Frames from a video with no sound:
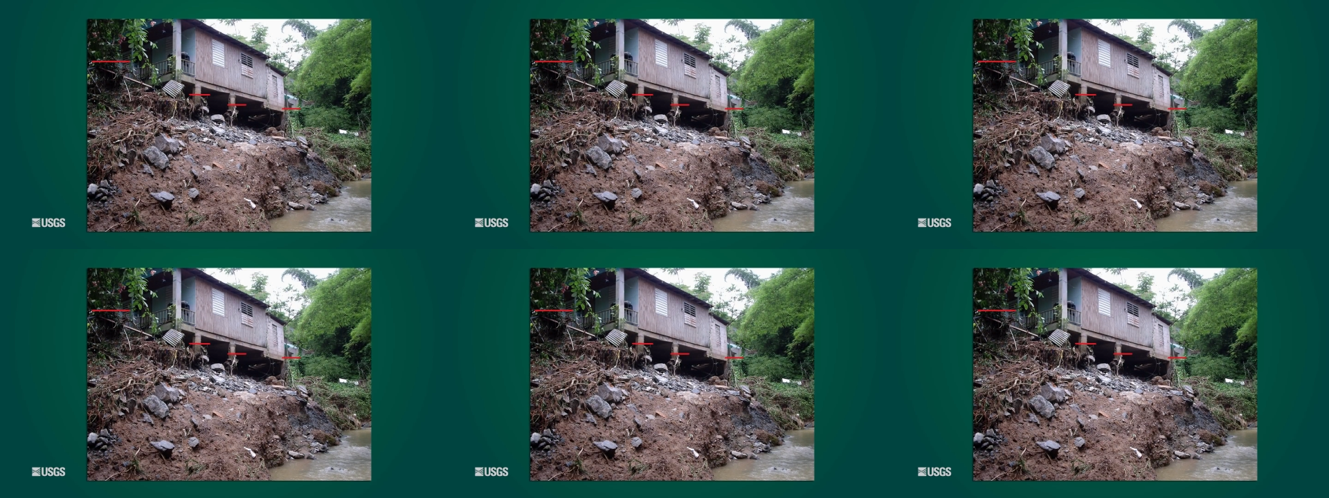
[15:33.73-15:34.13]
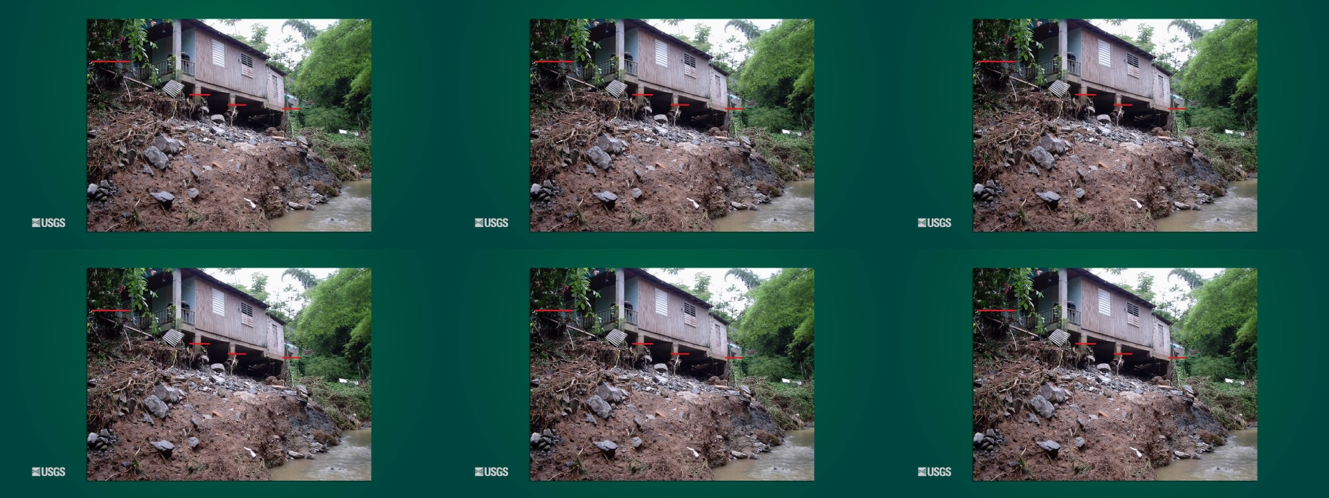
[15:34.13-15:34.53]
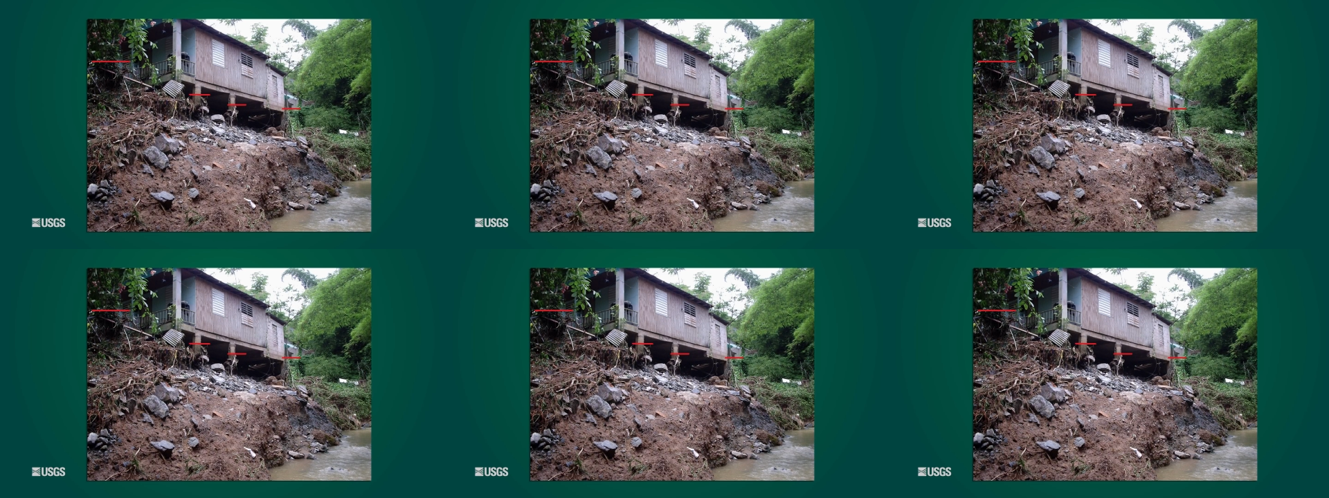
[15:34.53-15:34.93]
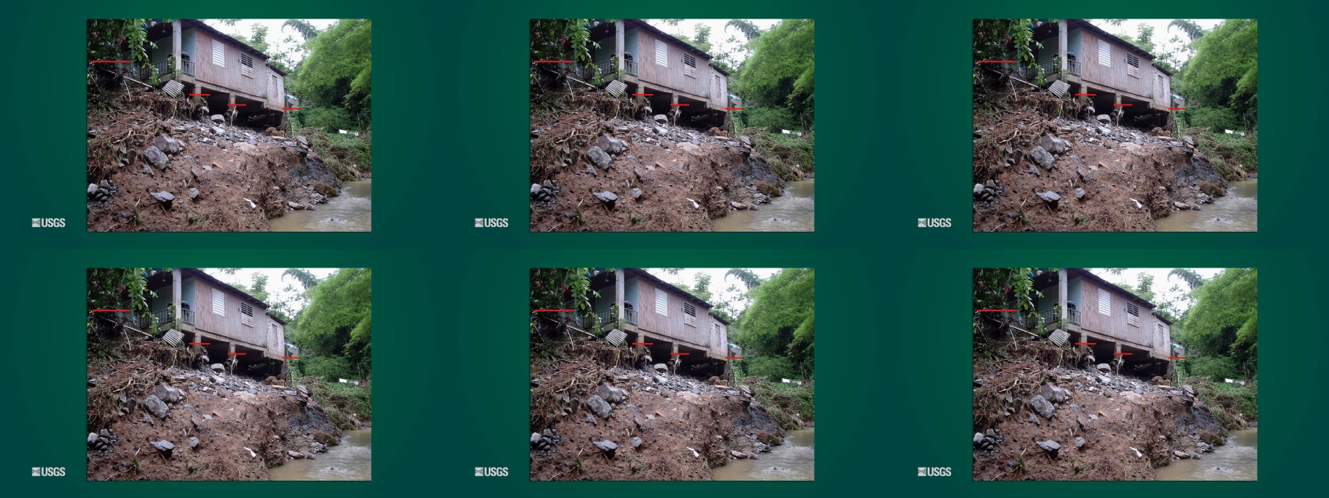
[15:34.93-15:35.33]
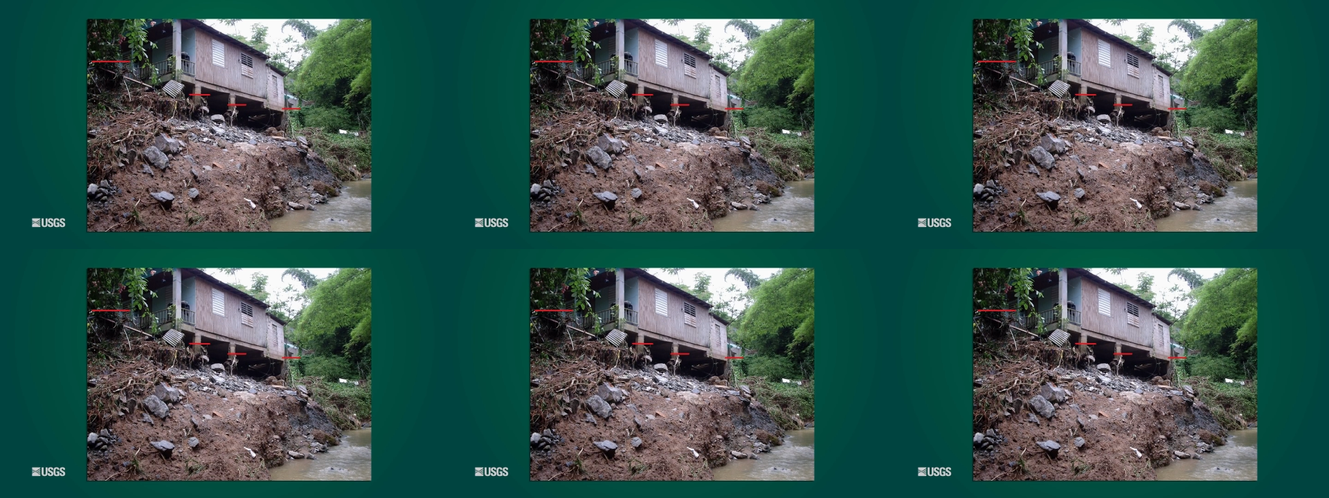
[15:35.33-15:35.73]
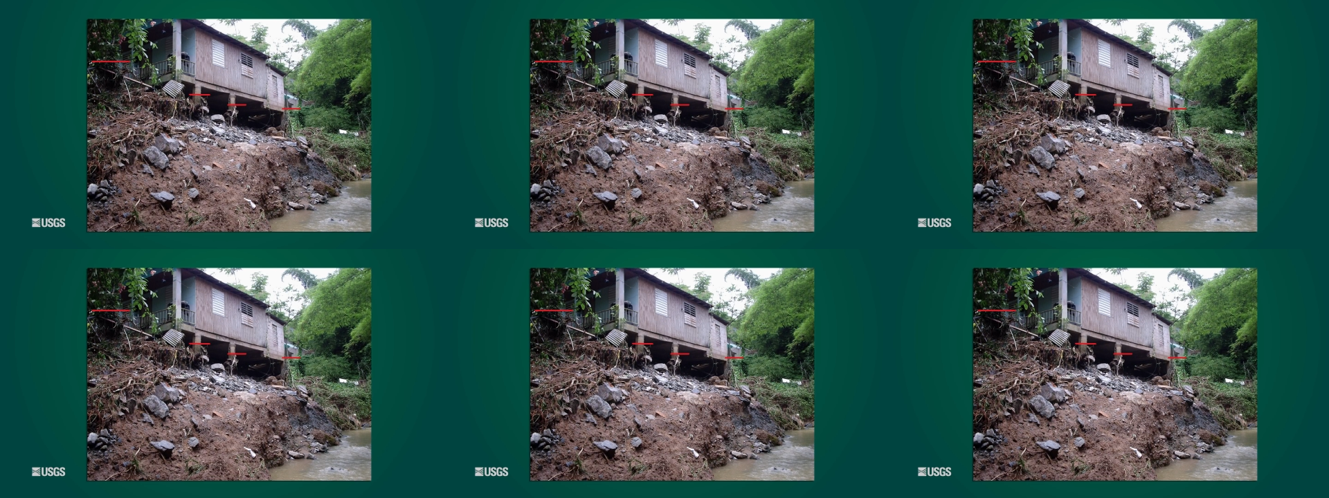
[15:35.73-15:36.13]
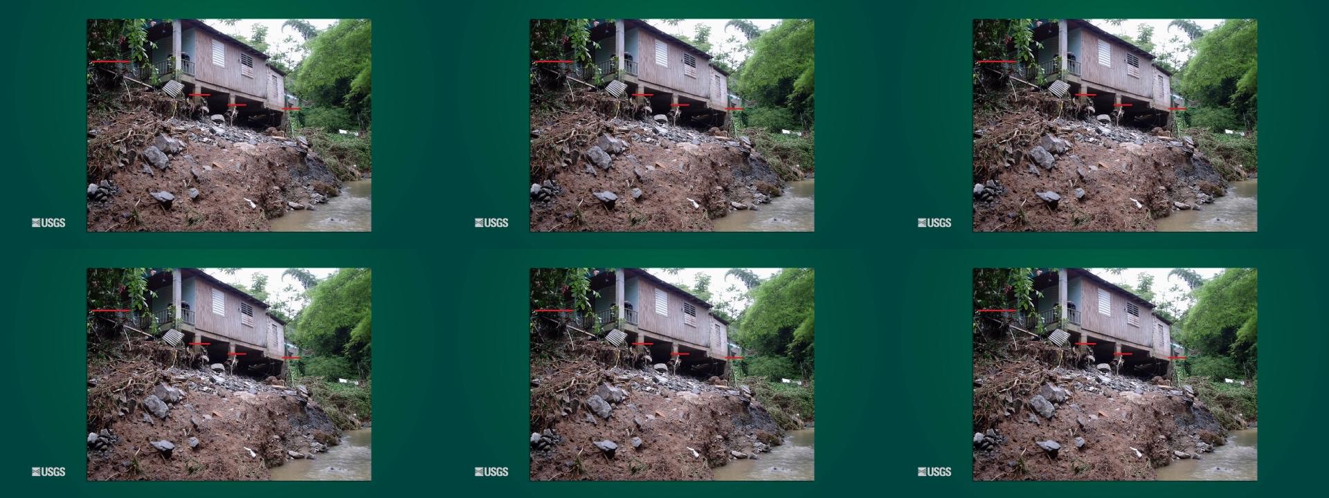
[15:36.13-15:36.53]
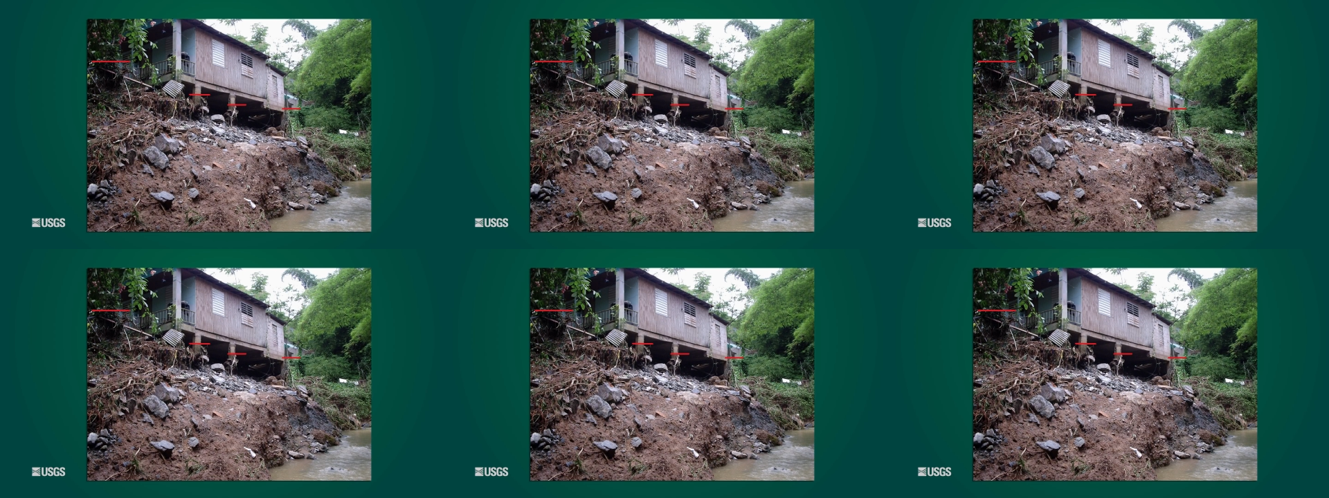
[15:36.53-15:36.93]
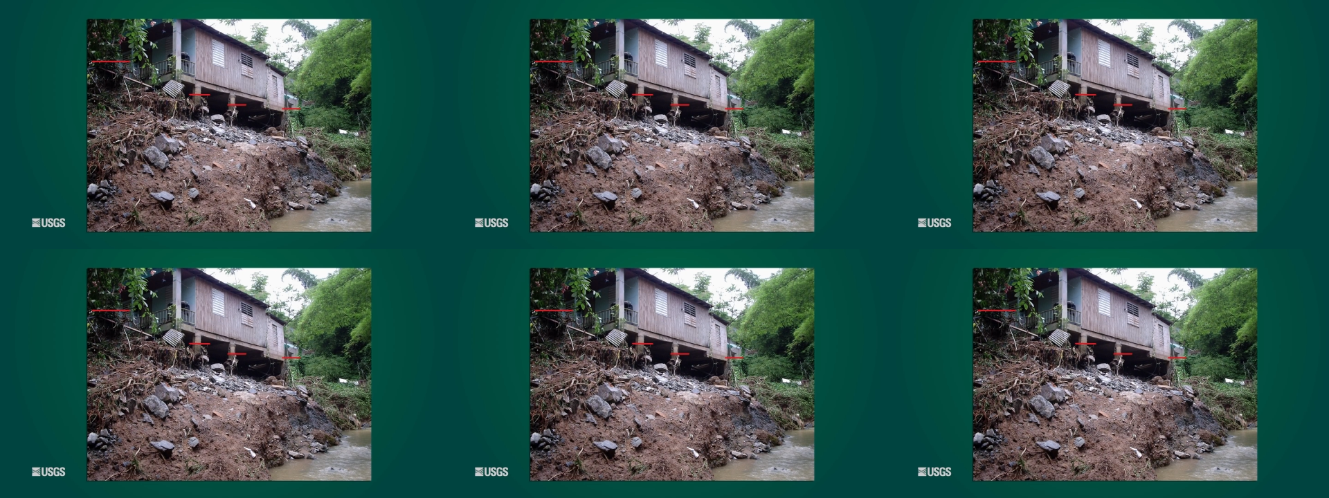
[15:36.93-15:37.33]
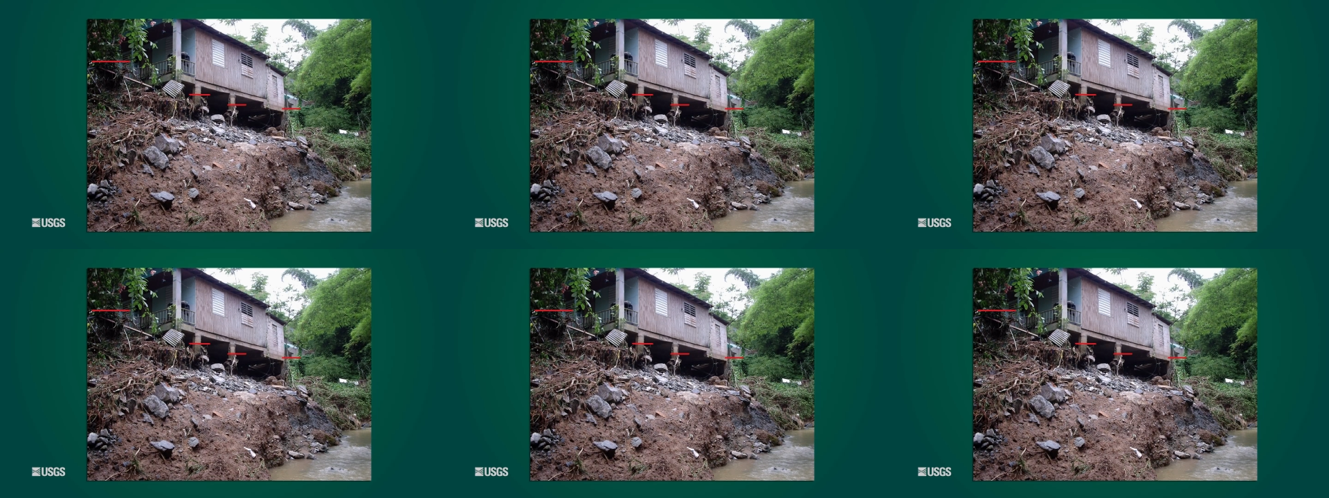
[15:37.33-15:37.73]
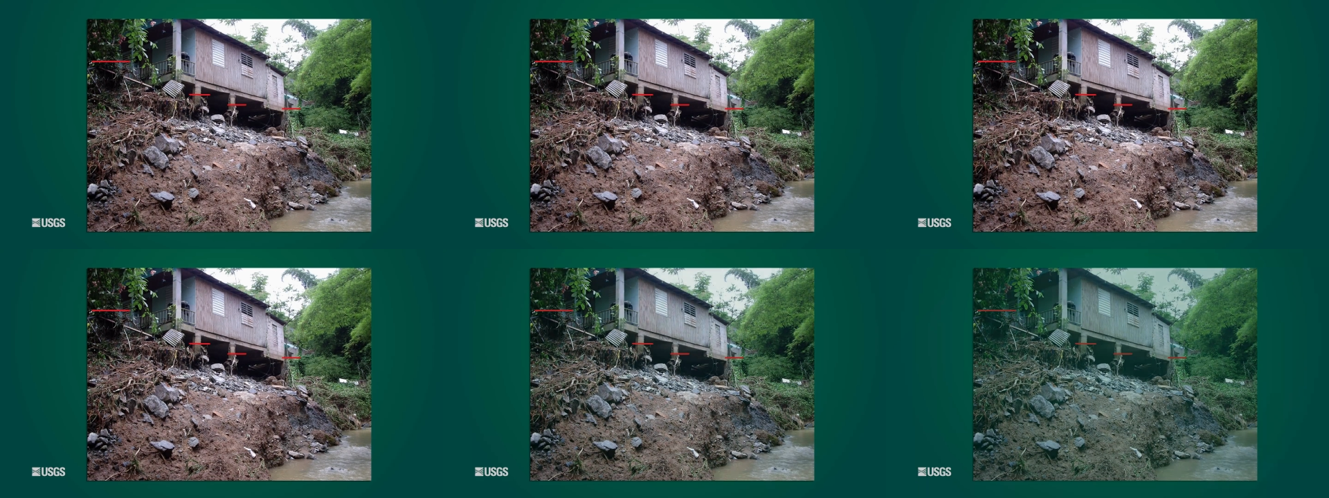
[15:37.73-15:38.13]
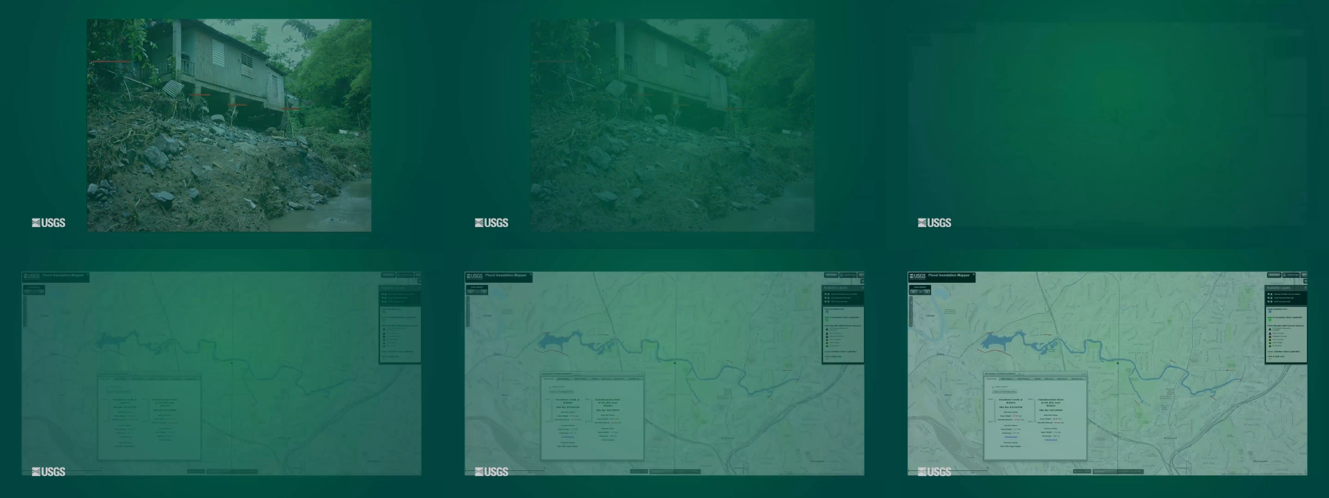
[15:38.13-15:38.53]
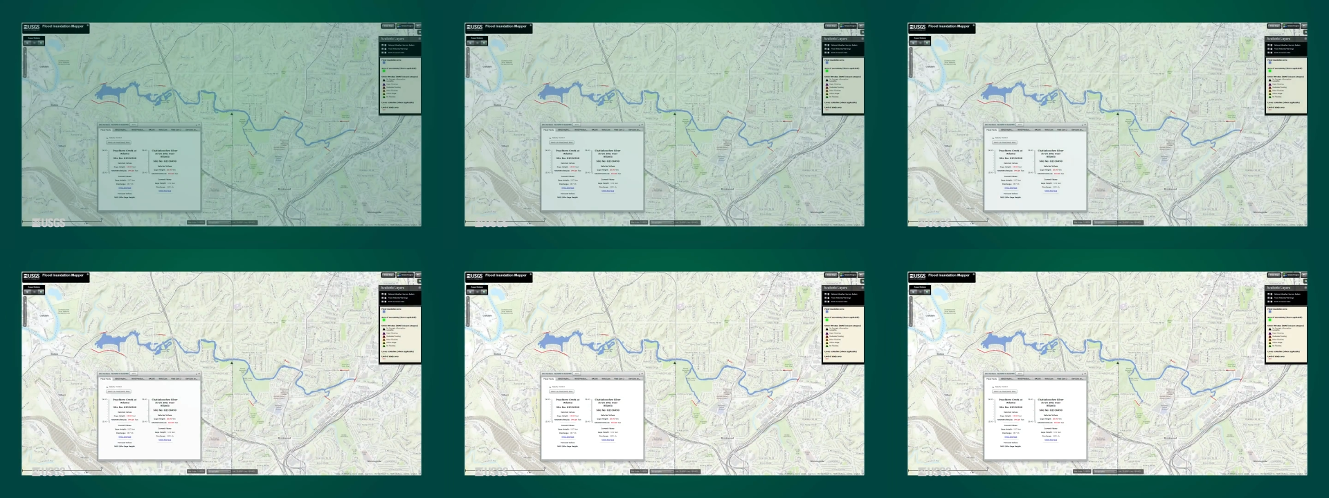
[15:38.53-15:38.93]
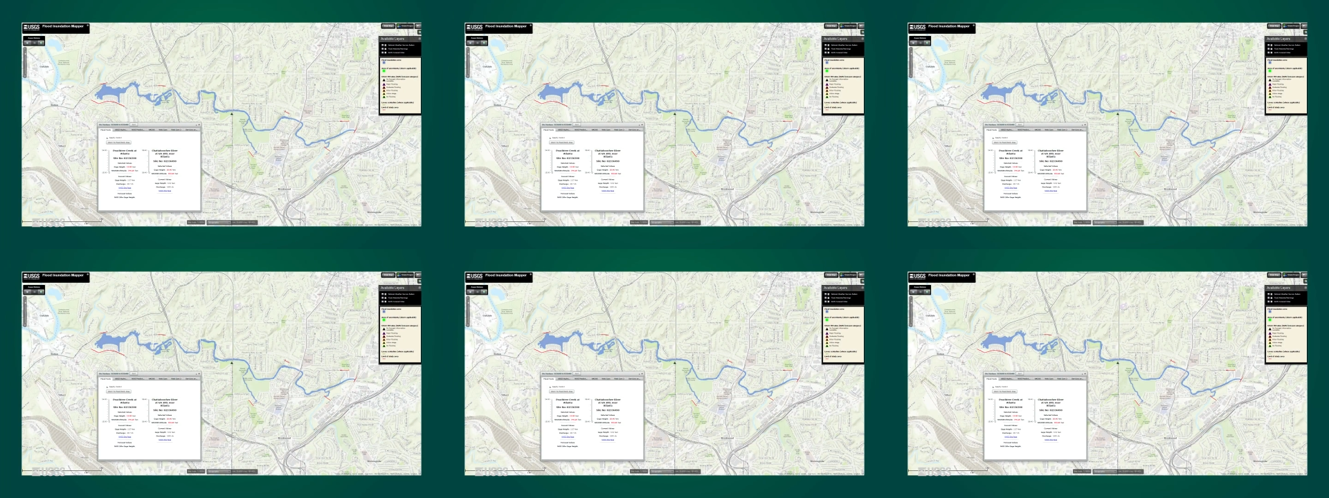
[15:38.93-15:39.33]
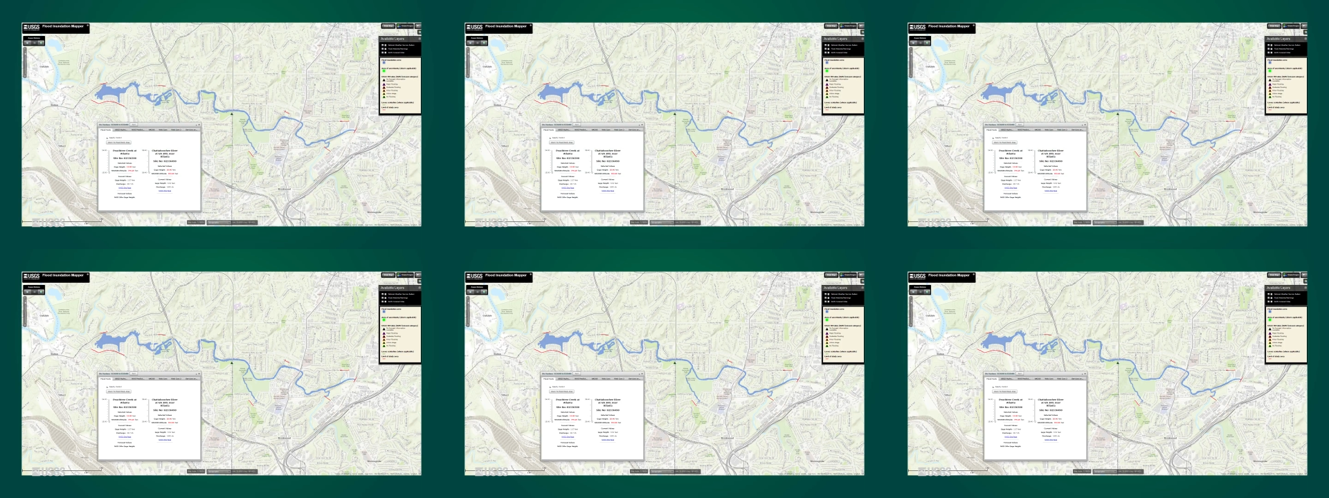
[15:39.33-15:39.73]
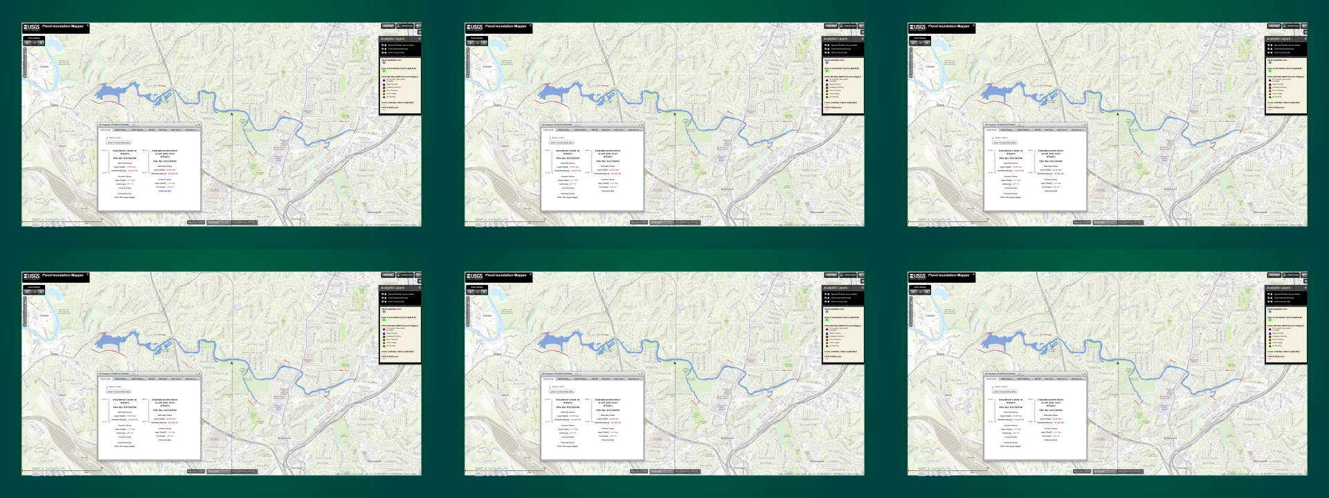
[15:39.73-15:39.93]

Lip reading: (no speaker visible)